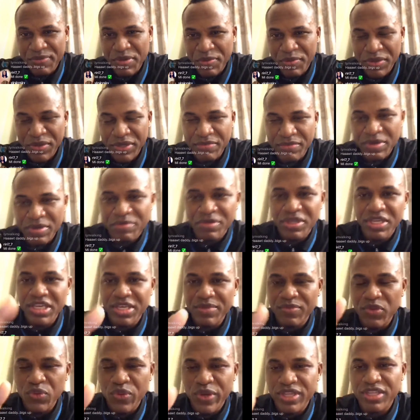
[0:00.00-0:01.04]
him up, you know, but me
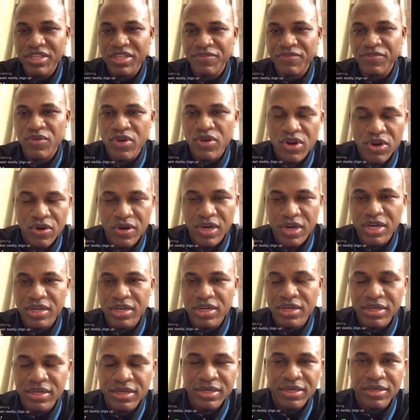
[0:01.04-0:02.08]
give him 24 hour
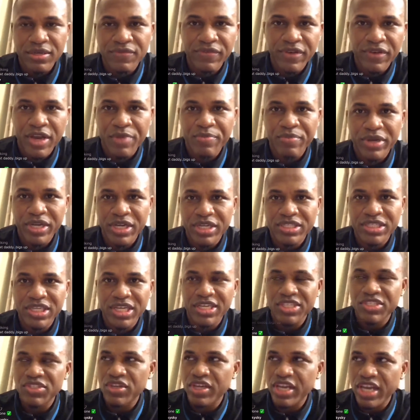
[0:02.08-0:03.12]
for
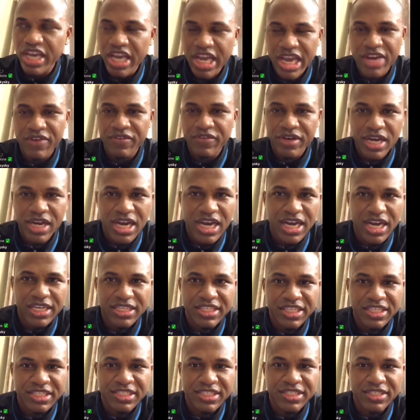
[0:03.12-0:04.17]
apologize to every
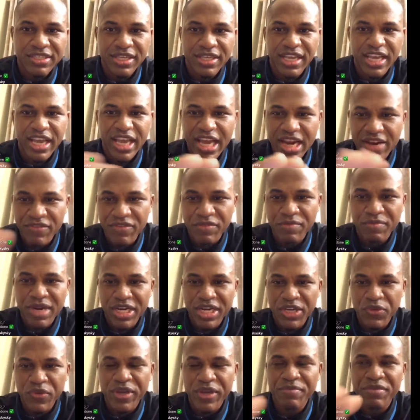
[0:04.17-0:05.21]
artist,
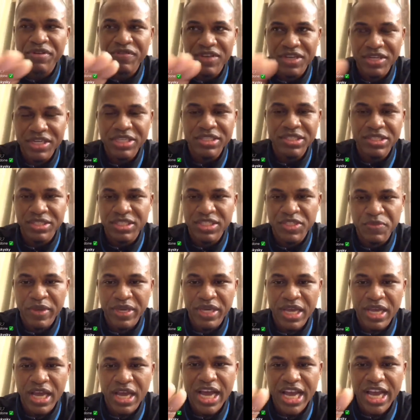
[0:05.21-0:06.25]
everybody where him ever
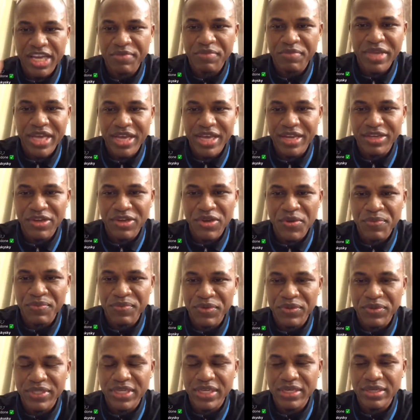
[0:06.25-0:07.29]
disrespect and hide behind the
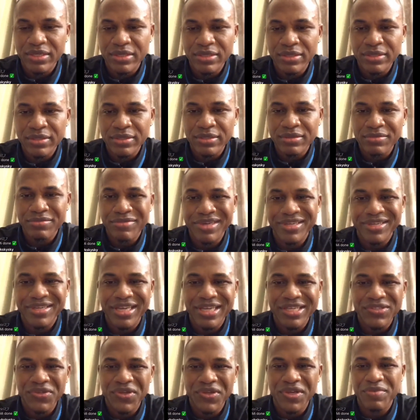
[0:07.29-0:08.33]
computer. But
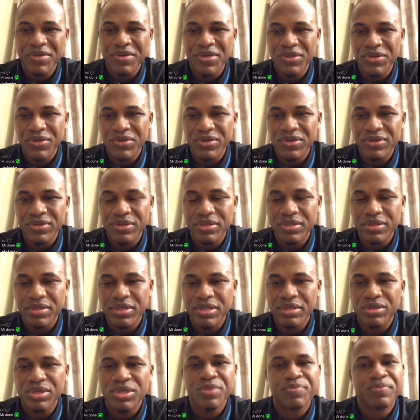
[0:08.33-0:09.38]
guess what him gonna do now?
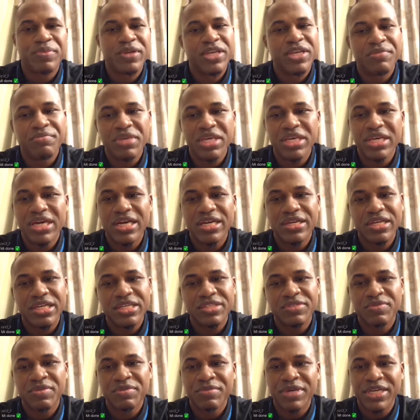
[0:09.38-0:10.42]
Him gonna play bigger and
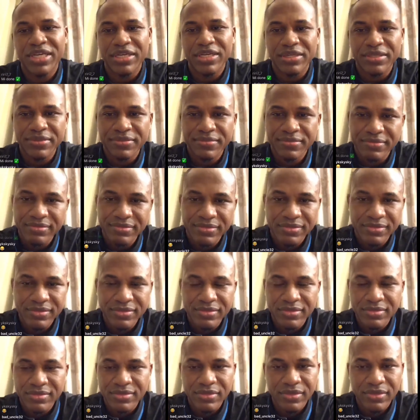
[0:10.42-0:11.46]
this my mother.
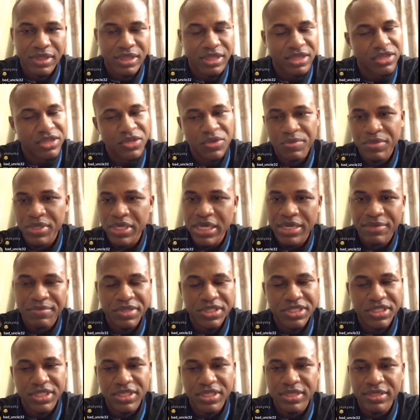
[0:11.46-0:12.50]
Not do me that, me
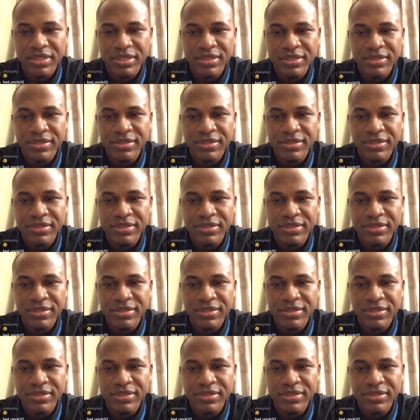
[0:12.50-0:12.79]
G.